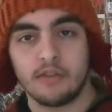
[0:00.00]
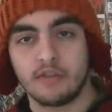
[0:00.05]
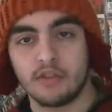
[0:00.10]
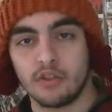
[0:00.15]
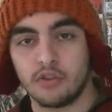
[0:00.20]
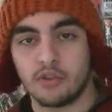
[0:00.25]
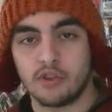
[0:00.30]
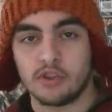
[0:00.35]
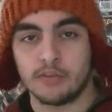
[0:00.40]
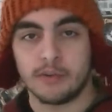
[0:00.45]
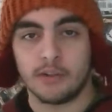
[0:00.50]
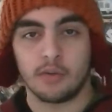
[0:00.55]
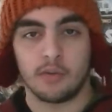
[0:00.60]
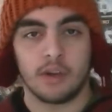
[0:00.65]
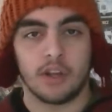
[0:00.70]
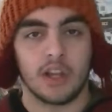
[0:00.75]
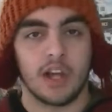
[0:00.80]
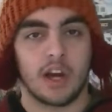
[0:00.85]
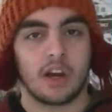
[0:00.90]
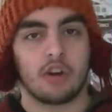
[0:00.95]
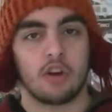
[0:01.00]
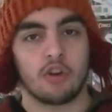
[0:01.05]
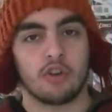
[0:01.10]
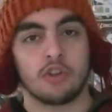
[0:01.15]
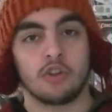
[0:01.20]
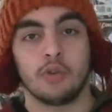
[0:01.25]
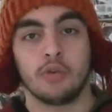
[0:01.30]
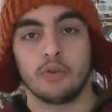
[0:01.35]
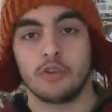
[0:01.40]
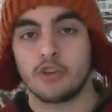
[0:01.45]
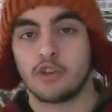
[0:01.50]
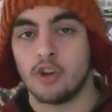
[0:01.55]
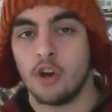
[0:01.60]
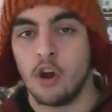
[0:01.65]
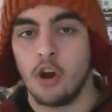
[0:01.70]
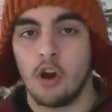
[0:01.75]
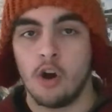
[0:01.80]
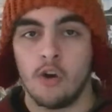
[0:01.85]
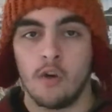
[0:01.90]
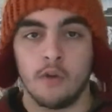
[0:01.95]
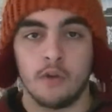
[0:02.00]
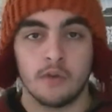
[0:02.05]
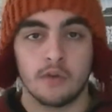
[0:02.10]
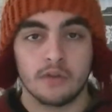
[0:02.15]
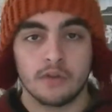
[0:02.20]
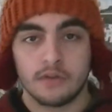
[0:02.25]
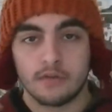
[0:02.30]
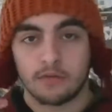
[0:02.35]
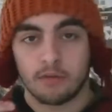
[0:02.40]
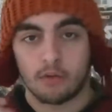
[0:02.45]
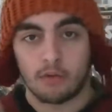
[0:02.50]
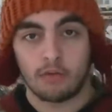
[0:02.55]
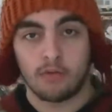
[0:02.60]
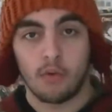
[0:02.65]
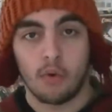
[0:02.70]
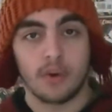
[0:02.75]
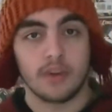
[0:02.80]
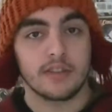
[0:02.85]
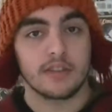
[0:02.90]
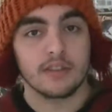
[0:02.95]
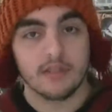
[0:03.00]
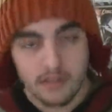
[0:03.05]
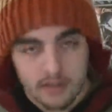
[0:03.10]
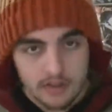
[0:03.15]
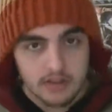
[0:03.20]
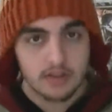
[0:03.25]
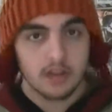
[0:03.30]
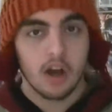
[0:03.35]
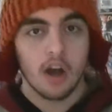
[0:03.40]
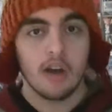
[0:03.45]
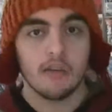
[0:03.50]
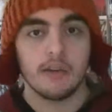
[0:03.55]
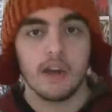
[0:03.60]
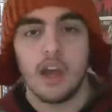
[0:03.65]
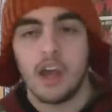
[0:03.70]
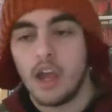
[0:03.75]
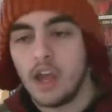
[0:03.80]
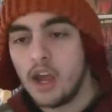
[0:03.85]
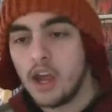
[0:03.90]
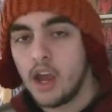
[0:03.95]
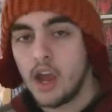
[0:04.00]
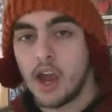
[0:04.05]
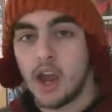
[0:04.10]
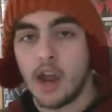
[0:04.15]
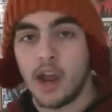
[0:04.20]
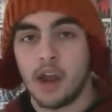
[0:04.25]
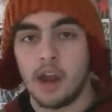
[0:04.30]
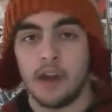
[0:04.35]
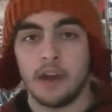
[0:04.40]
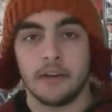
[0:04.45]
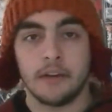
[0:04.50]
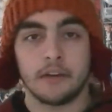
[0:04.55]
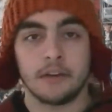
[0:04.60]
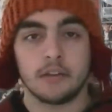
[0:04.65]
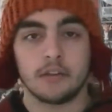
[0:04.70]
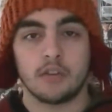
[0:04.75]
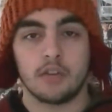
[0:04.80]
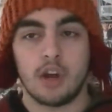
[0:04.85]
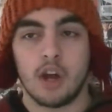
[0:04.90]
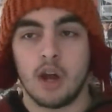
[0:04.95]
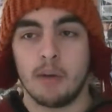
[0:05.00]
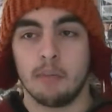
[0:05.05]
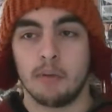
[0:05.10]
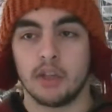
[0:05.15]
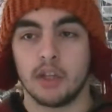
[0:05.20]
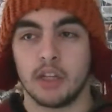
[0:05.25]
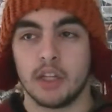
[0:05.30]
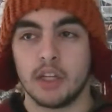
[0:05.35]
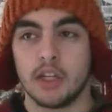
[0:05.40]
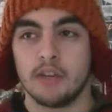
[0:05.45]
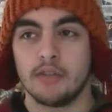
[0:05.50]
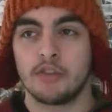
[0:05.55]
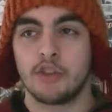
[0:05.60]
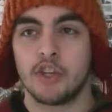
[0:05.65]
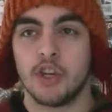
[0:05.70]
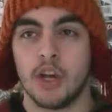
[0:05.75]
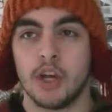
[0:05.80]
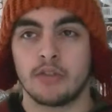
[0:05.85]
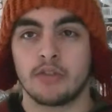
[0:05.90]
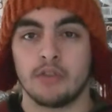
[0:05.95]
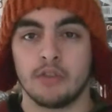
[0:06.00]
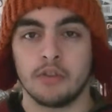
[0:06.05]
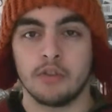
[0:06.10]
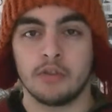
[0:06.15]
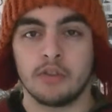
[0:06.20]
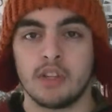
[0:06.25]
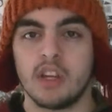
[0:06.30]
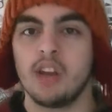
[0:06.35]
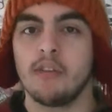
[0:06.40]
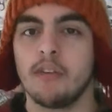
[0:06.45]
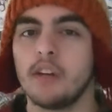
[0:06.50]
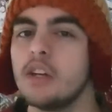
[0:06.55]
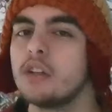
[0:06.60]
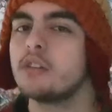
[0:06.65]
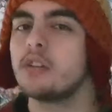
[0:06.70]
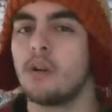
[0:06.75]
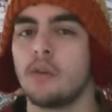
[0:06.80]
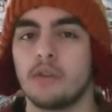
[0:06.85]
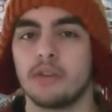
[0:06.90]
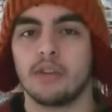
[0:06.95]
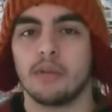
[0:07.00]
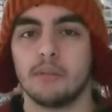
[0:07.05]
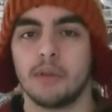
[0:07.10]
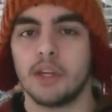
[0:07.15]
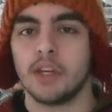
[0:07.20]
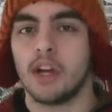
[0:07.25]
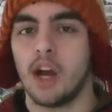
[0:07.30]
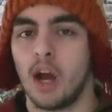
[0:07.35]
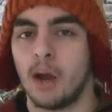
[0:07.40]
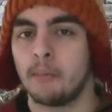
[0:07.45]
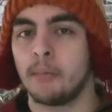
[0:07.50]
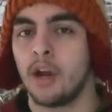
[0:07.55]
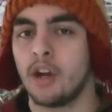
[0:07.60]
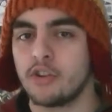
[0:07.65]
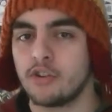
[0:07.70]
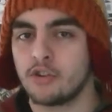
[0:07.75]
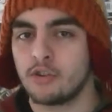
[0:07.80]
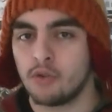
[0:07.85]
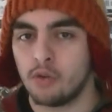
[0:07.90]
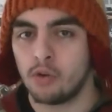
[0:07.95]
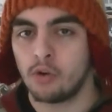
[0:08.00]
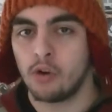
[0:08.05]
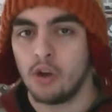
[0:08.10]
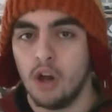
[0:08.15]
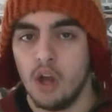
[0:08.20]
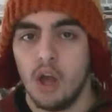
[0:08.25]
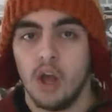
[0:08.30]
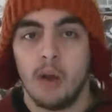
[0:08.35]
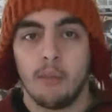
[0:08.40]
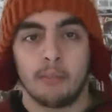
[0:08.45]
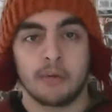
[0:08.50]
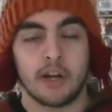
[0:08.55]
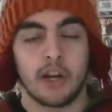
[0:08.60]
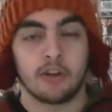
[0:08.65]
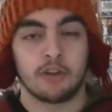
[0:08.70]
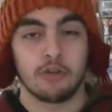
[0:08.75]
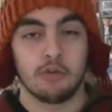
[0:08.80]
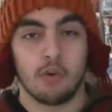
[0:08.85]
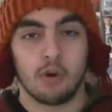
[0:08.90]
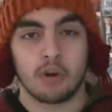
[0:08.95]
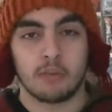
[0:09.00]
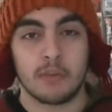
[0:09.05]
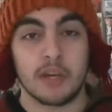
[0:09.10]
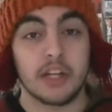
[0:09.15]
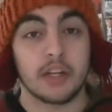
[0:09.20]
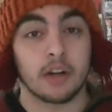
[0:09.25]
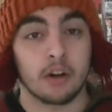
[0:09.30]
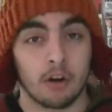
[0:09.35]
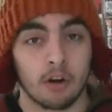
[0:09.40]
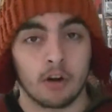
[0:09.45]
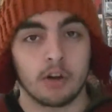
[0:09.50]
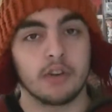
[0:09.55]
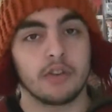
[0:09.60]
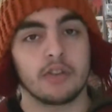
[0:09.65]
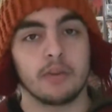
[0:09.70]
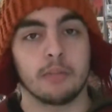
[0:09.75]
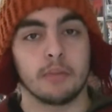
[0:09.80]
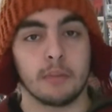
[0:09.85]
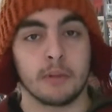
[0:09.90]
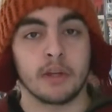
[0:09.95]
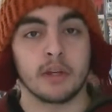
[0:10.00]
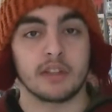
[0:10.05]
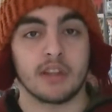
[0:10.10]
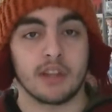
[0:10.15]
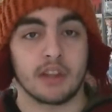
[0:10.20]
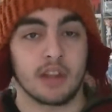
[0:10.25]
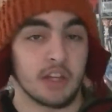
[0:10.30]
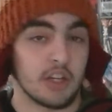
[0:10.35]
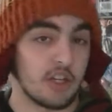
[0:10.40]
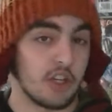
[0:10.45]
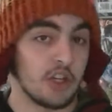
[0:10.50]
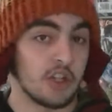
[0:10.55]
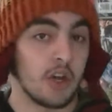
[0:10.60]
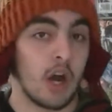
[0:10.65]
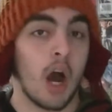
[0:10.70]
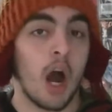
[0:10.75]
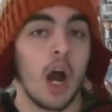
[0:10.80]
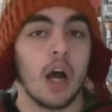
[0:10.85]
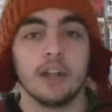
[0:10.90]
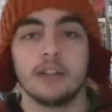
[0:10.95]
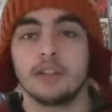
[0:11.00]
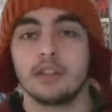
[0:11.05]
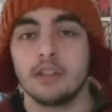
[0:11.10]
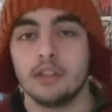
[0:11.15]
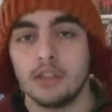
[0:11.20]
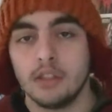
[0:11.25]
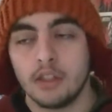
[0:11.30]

So she's been doing a lot of cartoon shows for voices and stuff. And I believe she has a new TV show or something. I'm not sure. But I do want to meet her simply because I think she's hot.